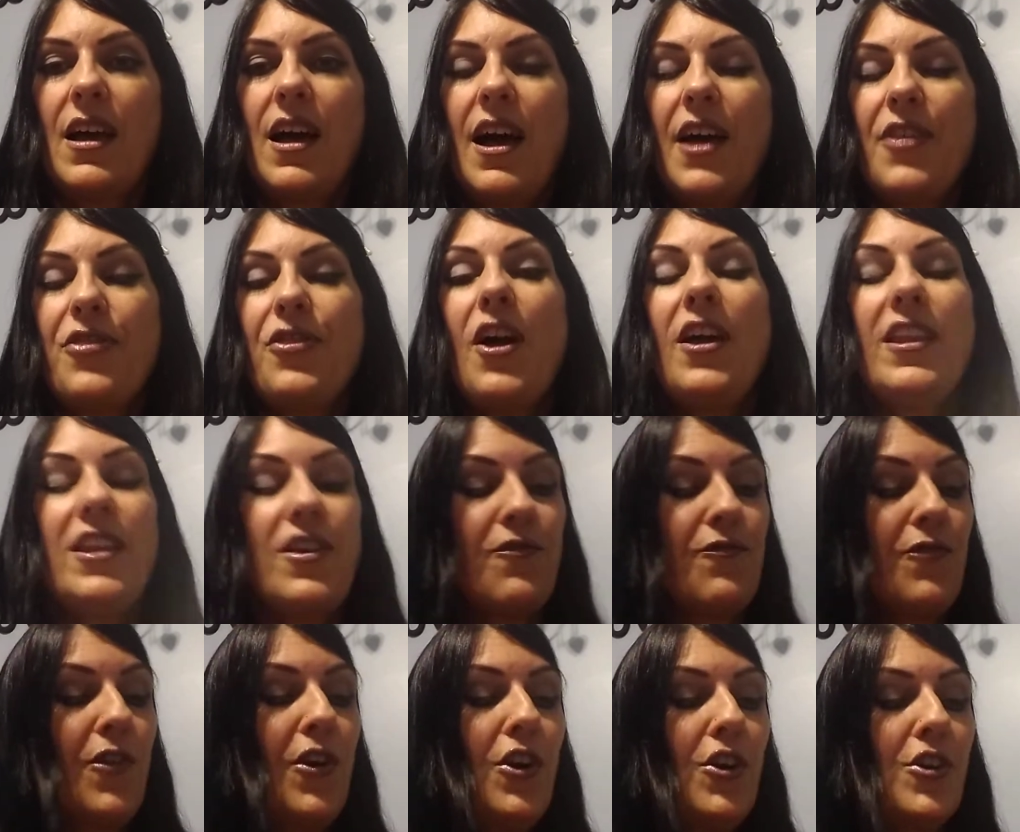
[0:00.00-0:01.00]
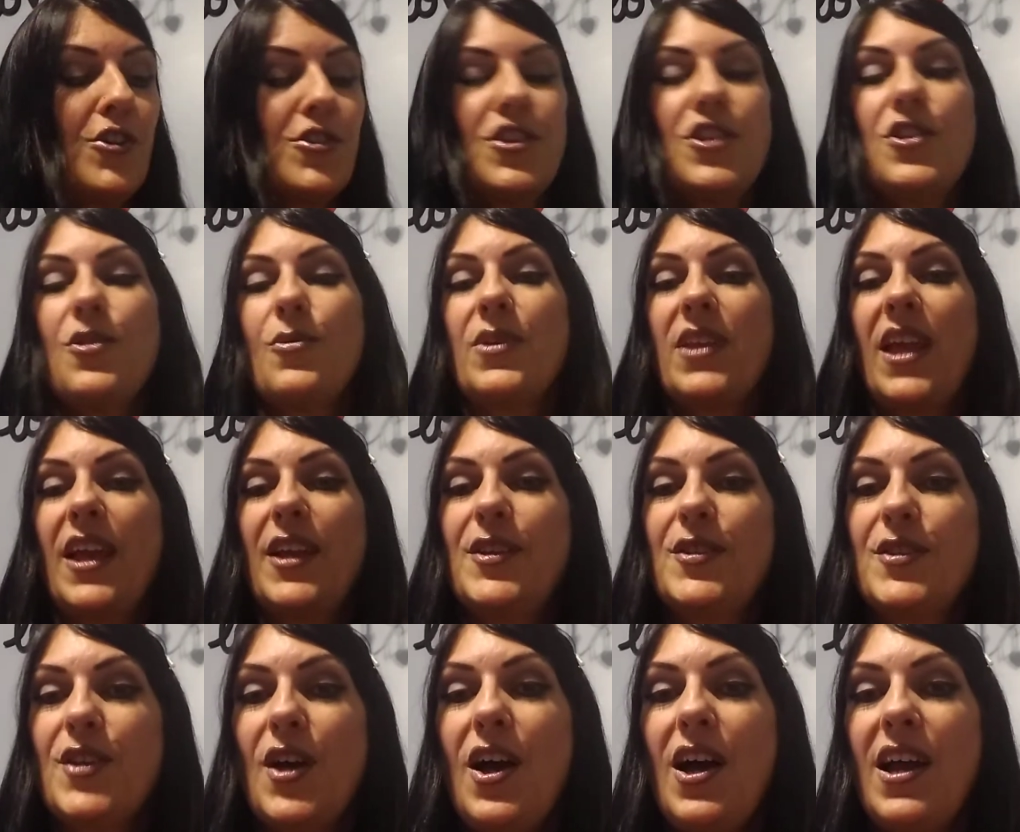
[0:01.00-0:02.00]
I thought at first, when I
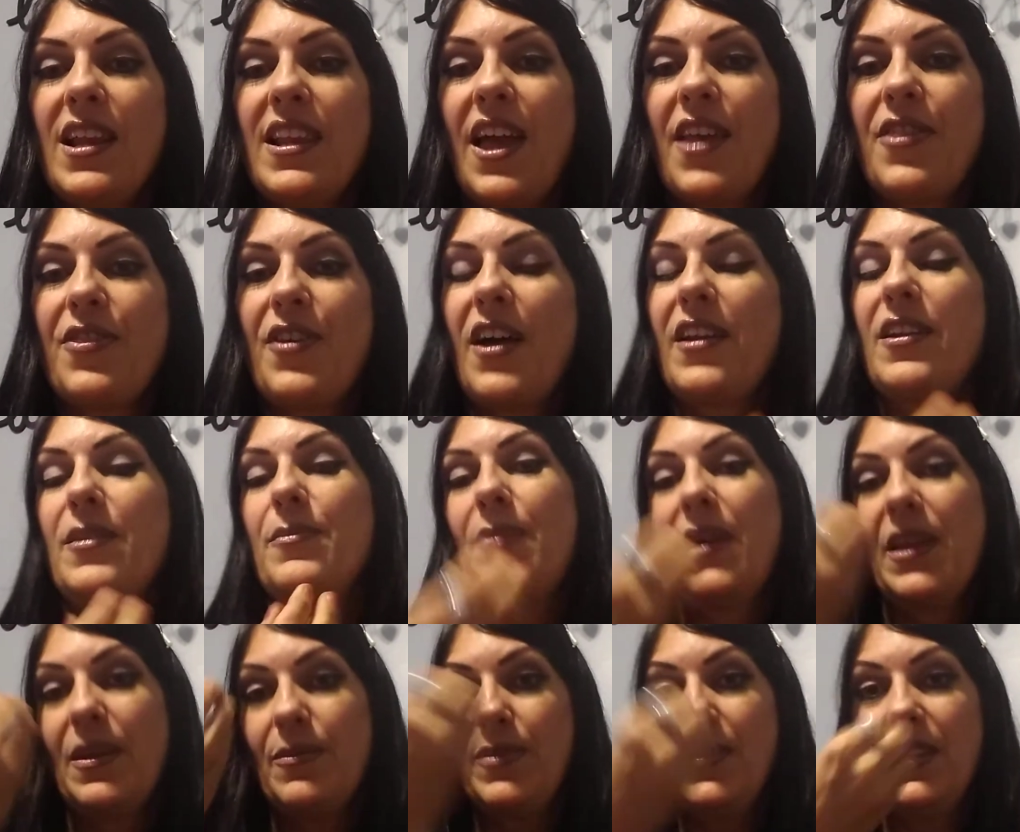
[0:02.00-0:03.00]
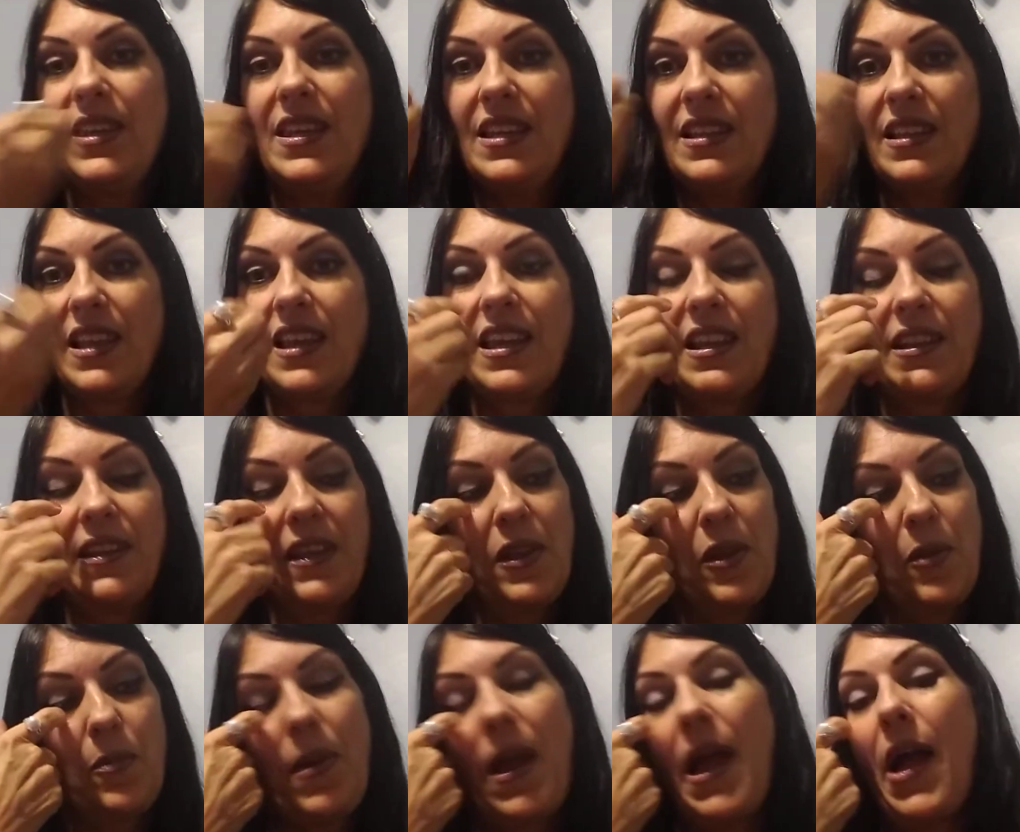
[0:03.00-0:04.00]
saw it, I thought it might be like a
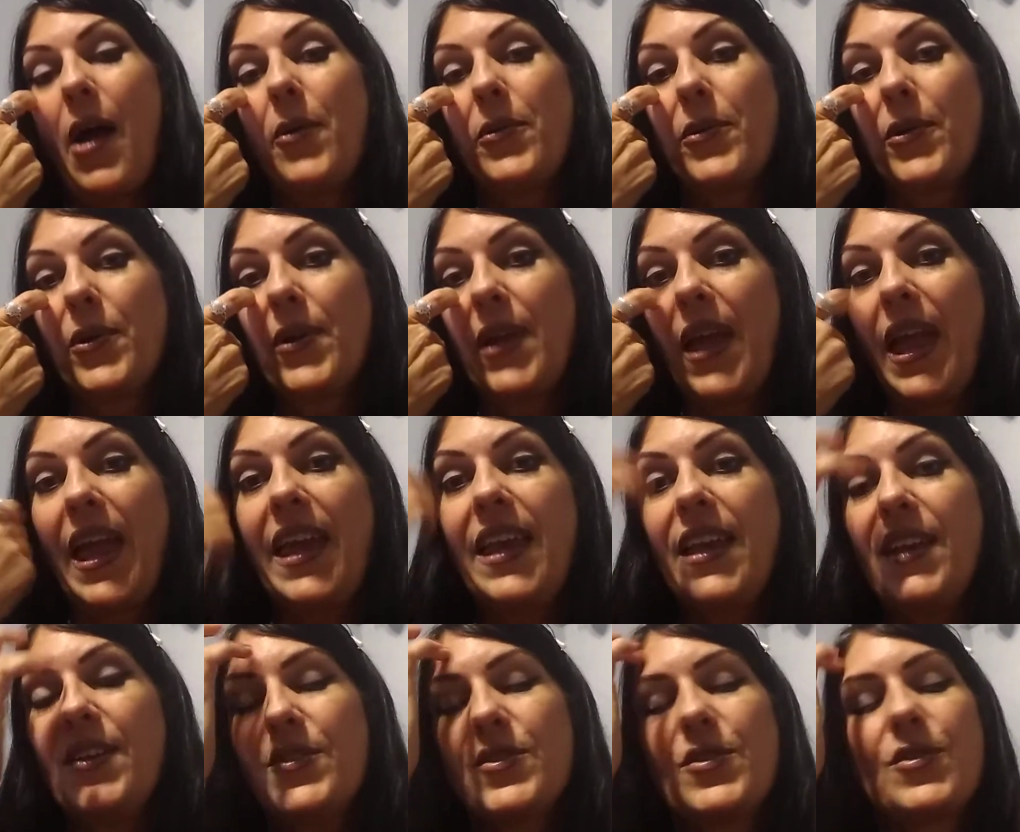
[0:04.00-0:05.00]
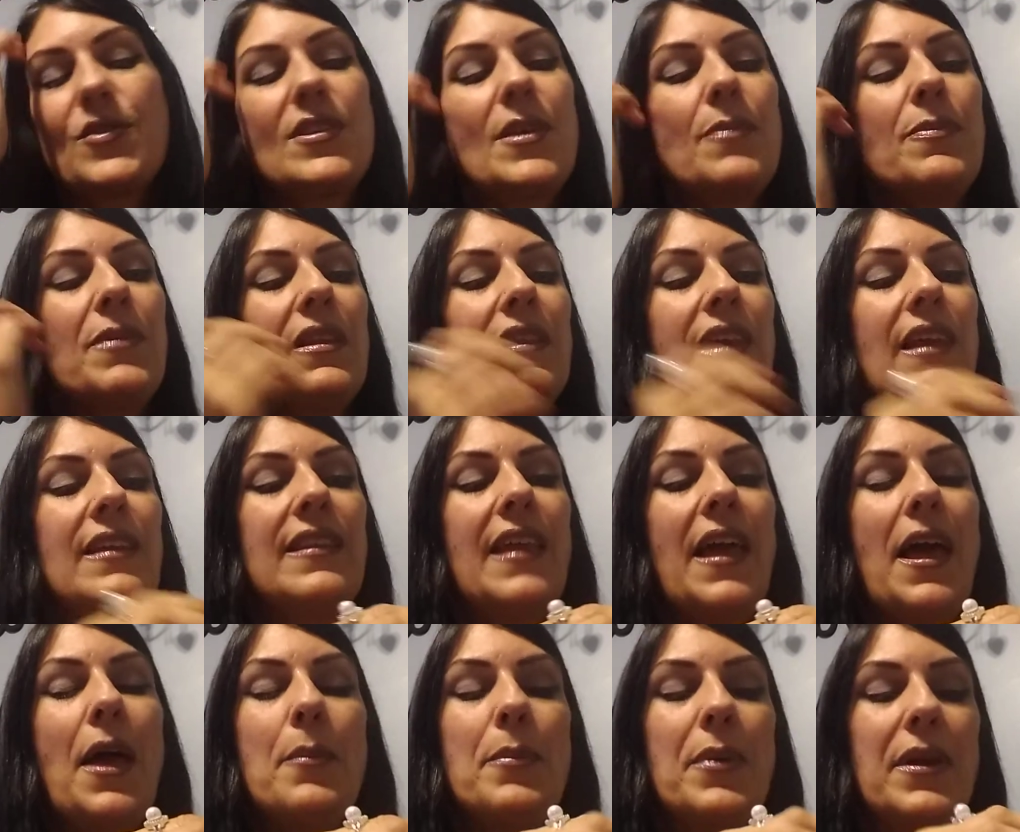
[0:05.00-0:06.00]
little powder case or something like
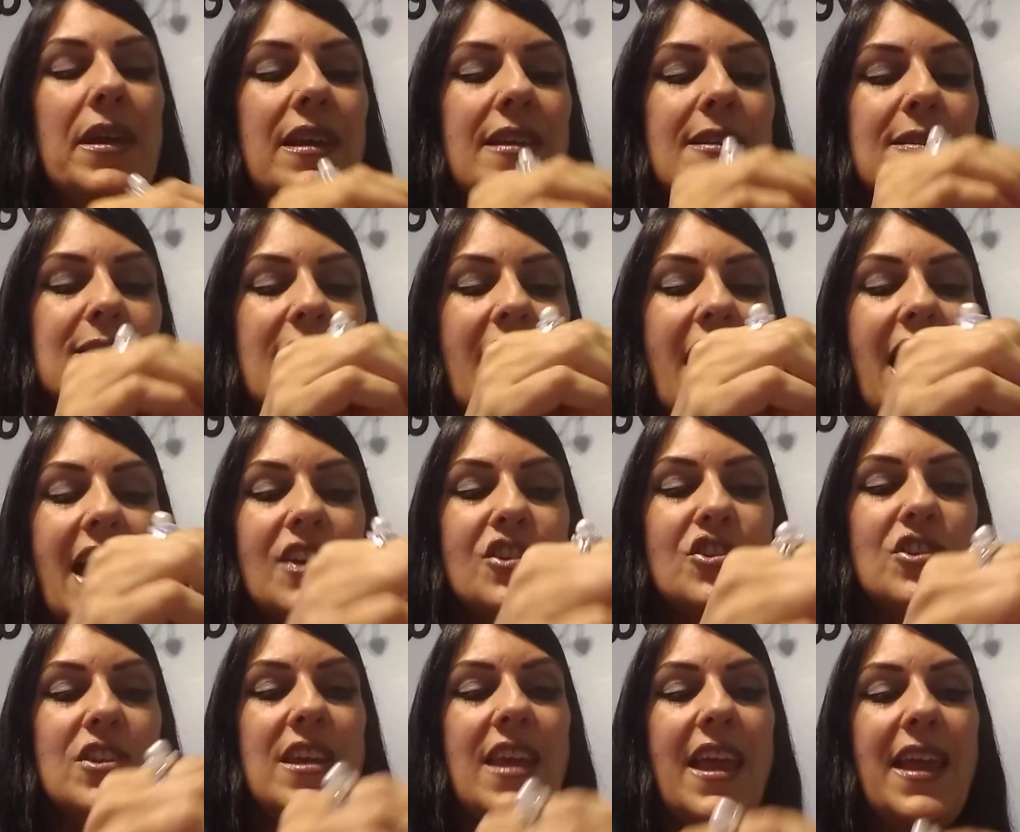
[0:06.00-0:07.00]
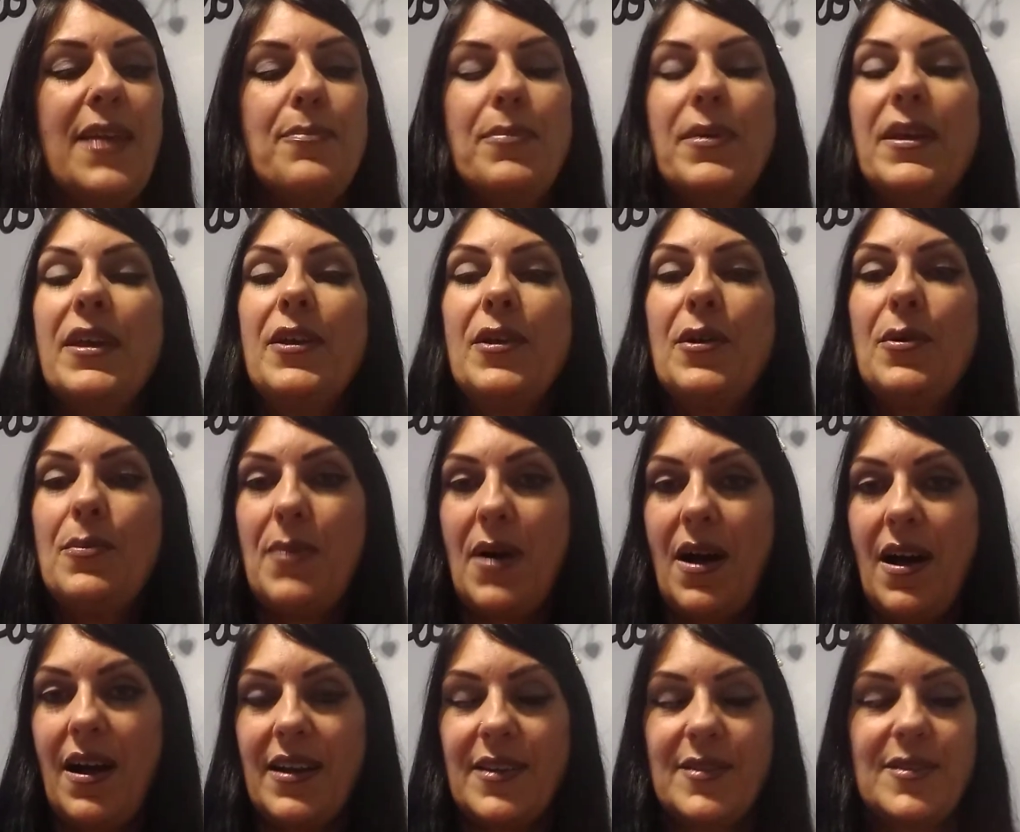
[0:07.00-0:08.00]
that, but it is actually a pill
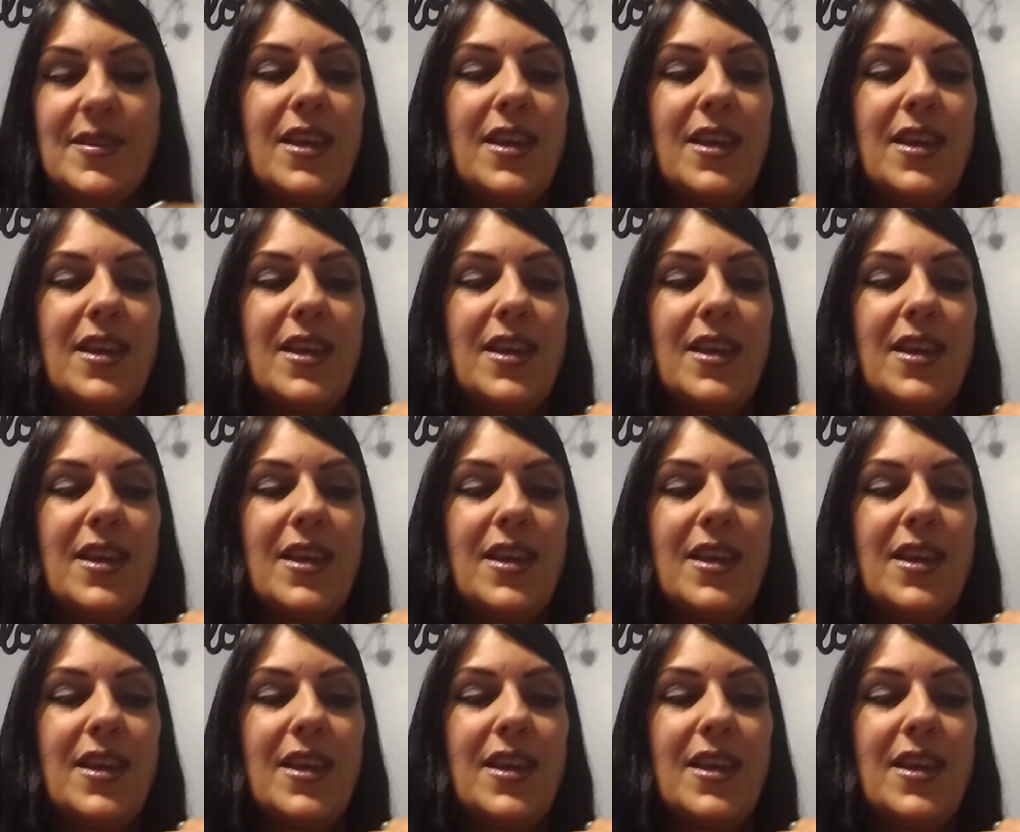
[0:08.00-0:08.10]
box.